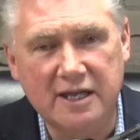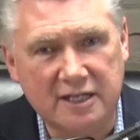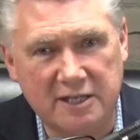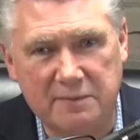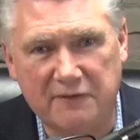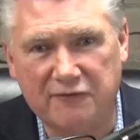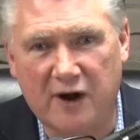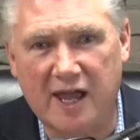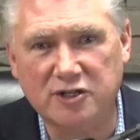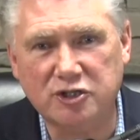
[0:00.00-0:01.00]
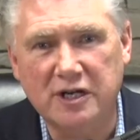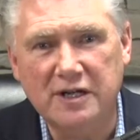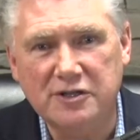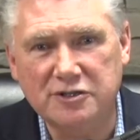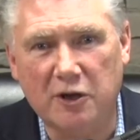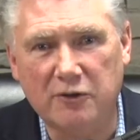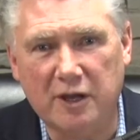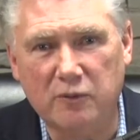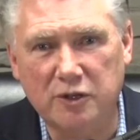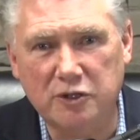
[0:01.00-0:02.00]
keep it fresh, so
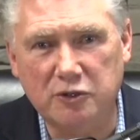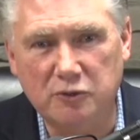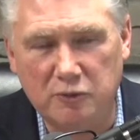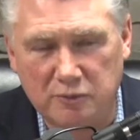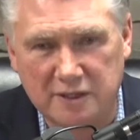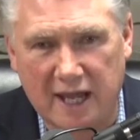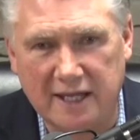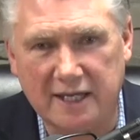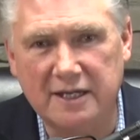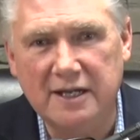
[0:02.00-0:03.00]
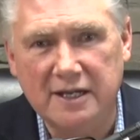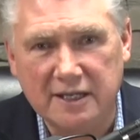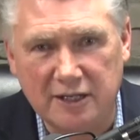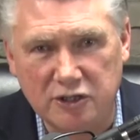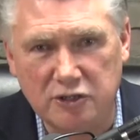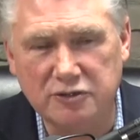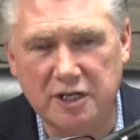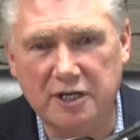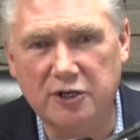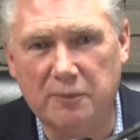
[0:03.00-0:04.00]
that when you take it and use
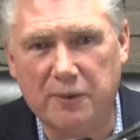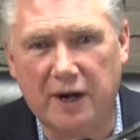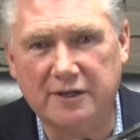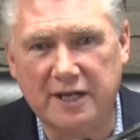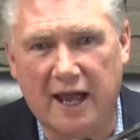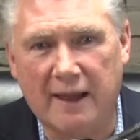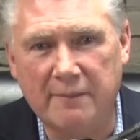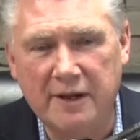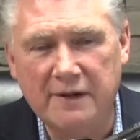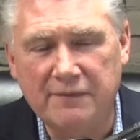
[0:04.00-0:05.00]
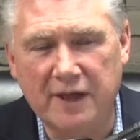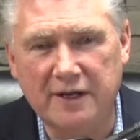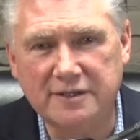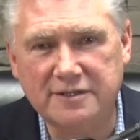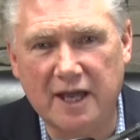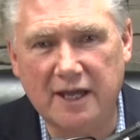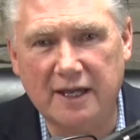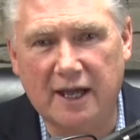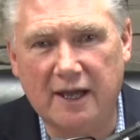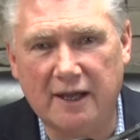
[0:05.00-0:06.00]
it in your prayer time, that it's
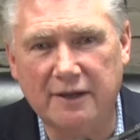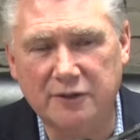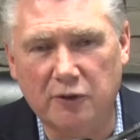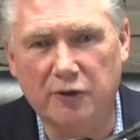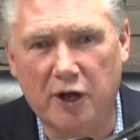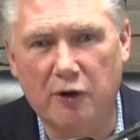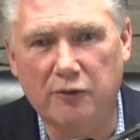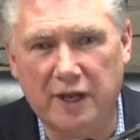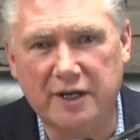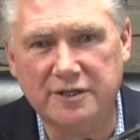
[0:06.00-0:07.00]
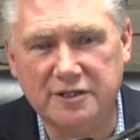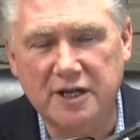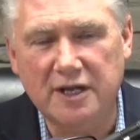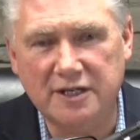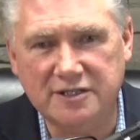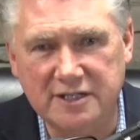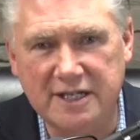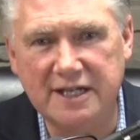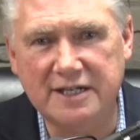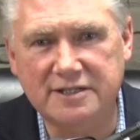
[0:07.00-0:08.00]
a you'll know that it's
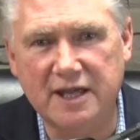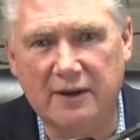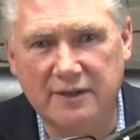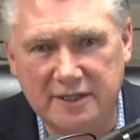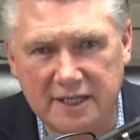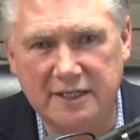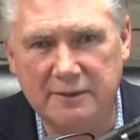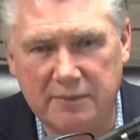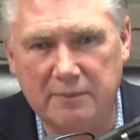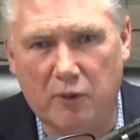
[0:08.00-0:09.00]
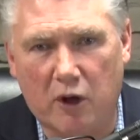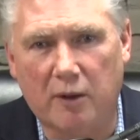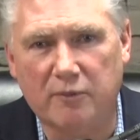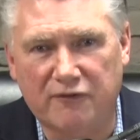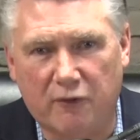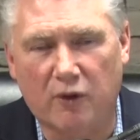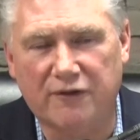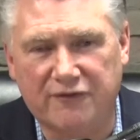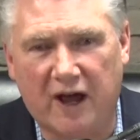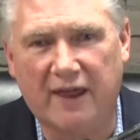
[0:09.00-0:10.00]
needs that need to be brought before the
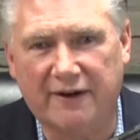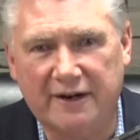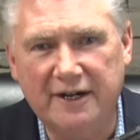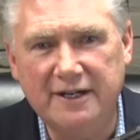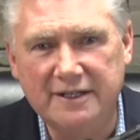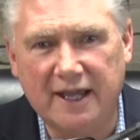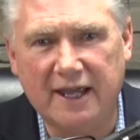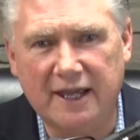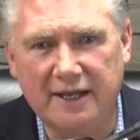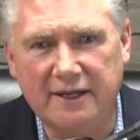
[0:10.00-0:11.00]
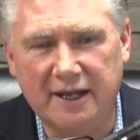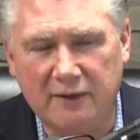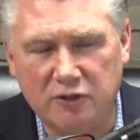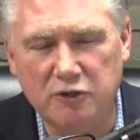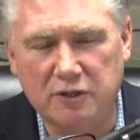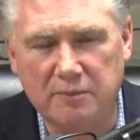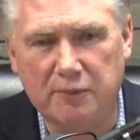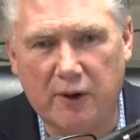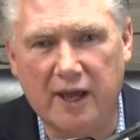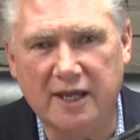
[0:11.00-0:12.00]
Father, and you can
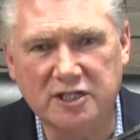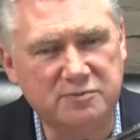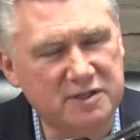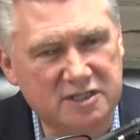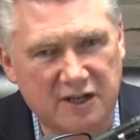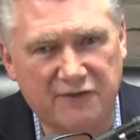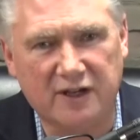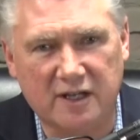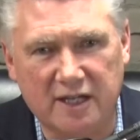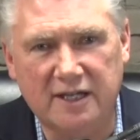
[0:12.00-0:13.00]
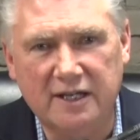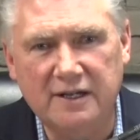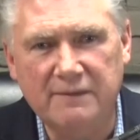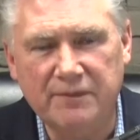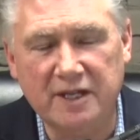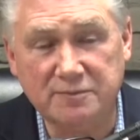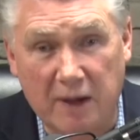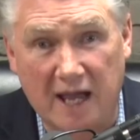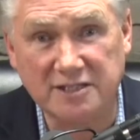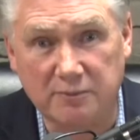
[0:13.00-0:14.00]
pray as specifically as
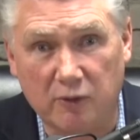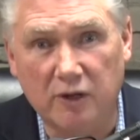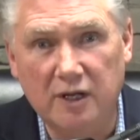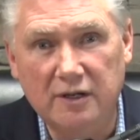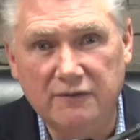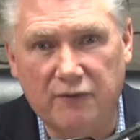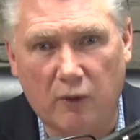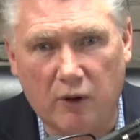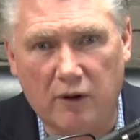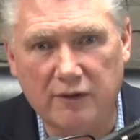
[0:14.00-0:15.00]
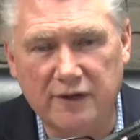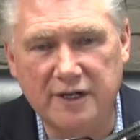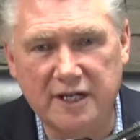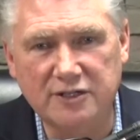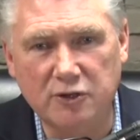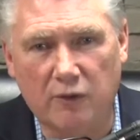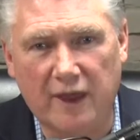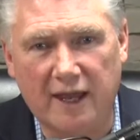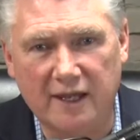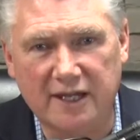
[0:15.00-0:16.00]
possible for the needs on
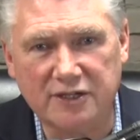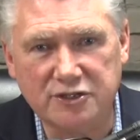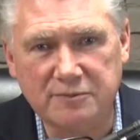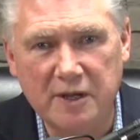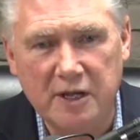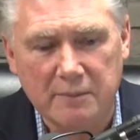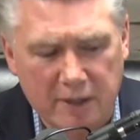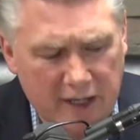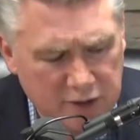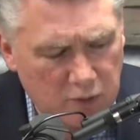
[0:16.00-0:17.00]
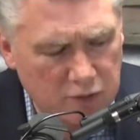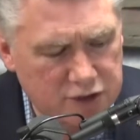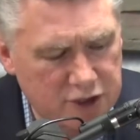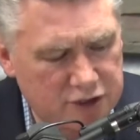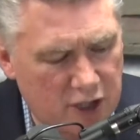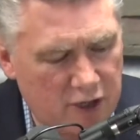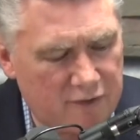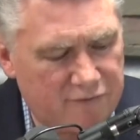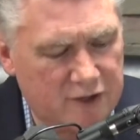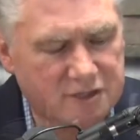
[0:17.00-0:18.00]
that list. But I do want you to turn to
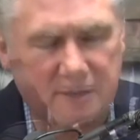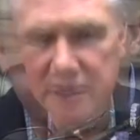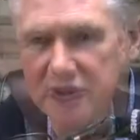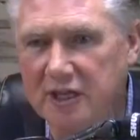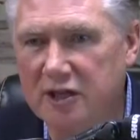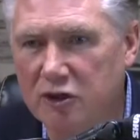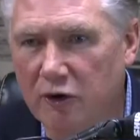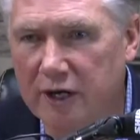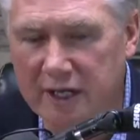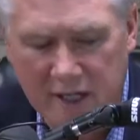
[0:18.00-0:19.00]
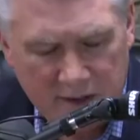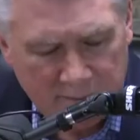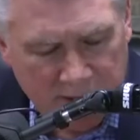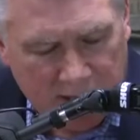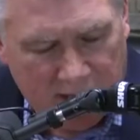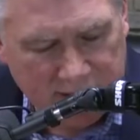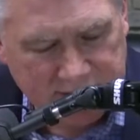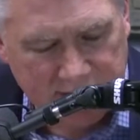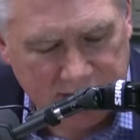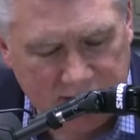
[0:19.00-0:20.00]
1 Timothy 3,
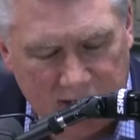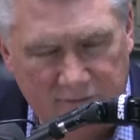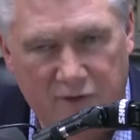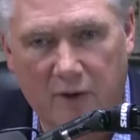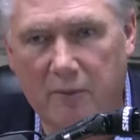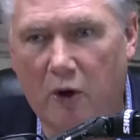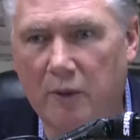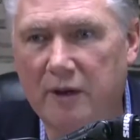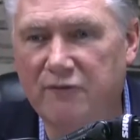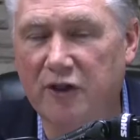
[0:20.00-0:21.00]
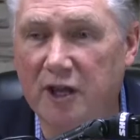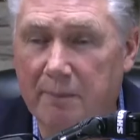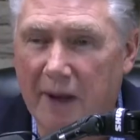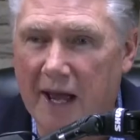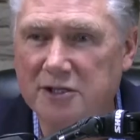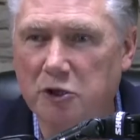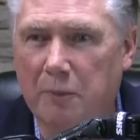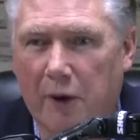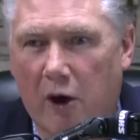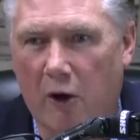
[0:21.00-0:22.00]
16 for a moment. For the Apostle
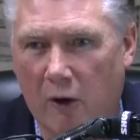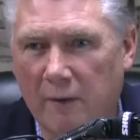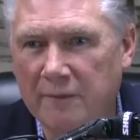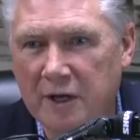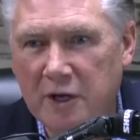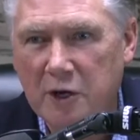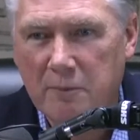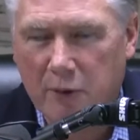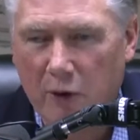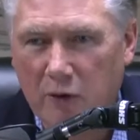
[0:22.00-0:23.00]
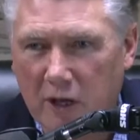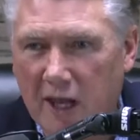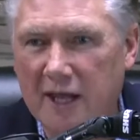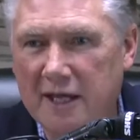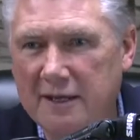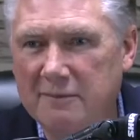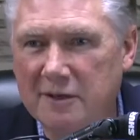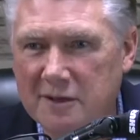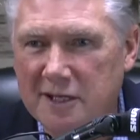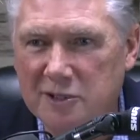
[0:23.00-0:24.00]
Paul proclaimed
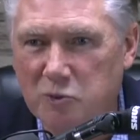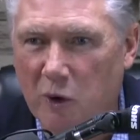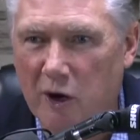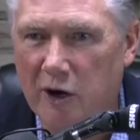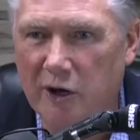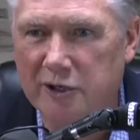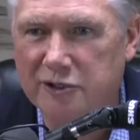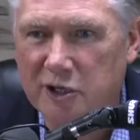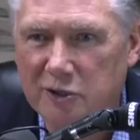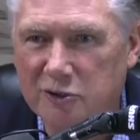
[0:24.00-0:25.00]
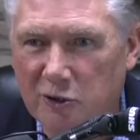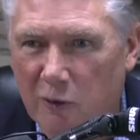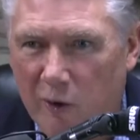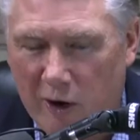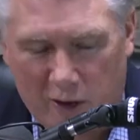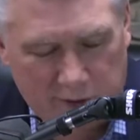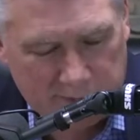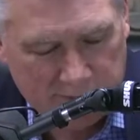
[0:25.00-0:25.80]
these words to the world.